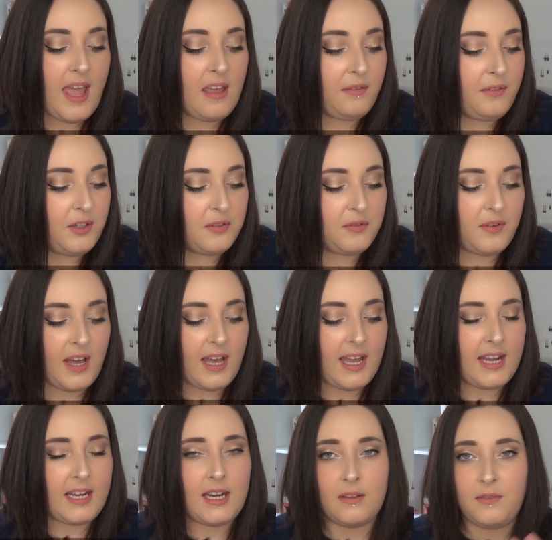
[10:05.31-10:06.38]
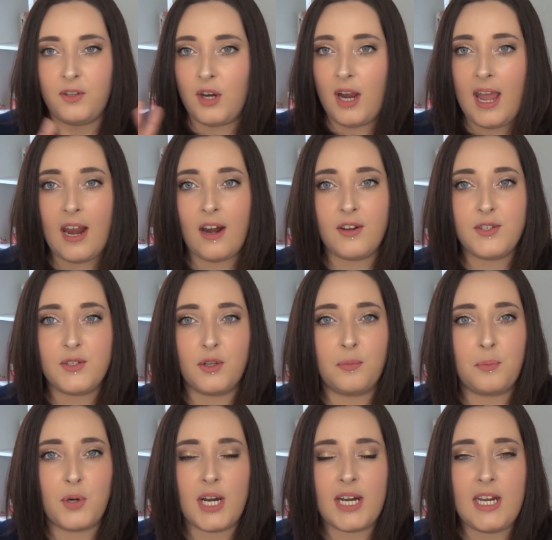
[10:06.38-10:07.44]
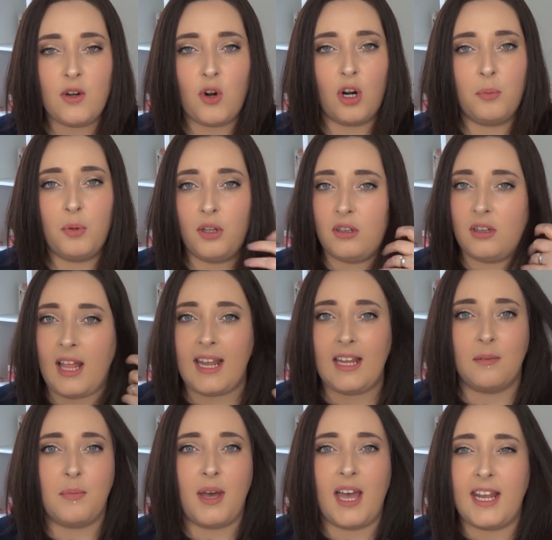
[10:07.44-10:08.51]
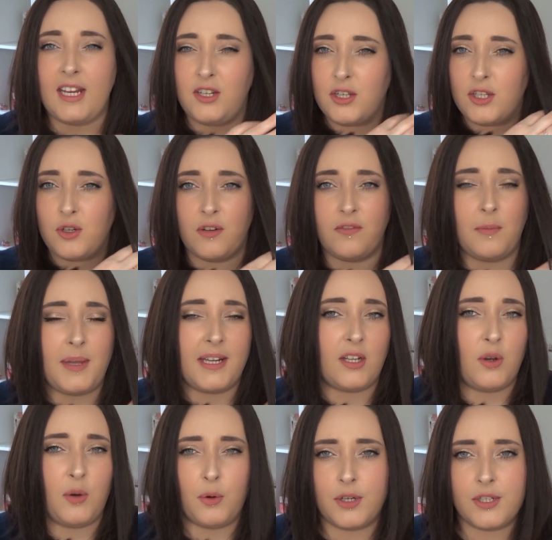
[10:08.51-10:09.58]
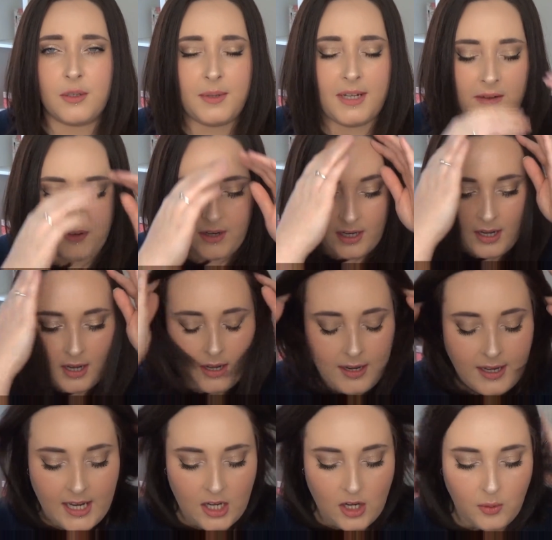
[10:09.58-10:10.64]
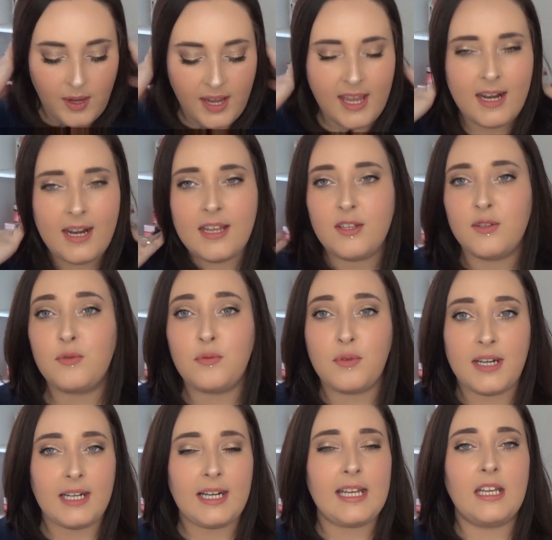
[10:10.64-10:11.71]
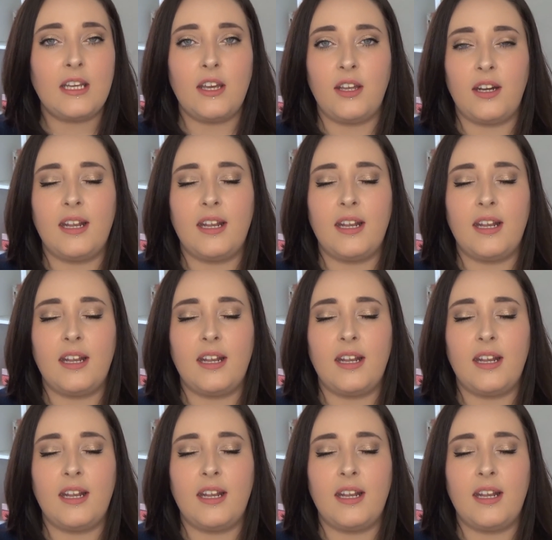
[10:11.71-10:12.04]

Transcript: if you're fine, if your hair is sort of pretty normal like mine, just sort of a bit coarse or whatever, you know, it is really good.